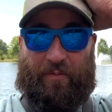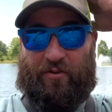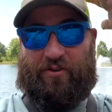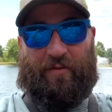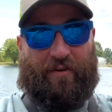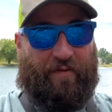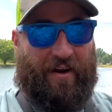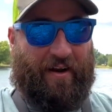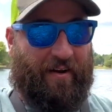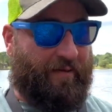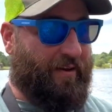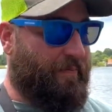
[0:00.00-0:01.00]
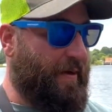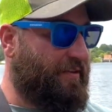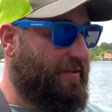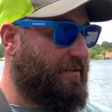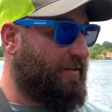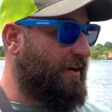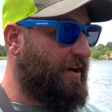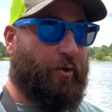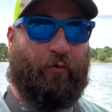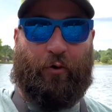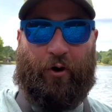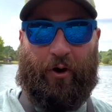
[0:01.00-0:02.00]
but she'll be fine. I mean, it's basically just like a
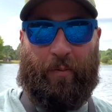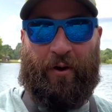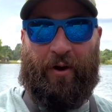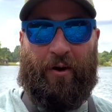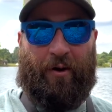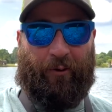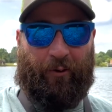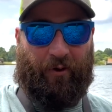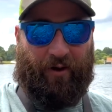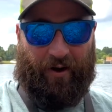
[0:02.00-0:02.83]
colorful carp. Holy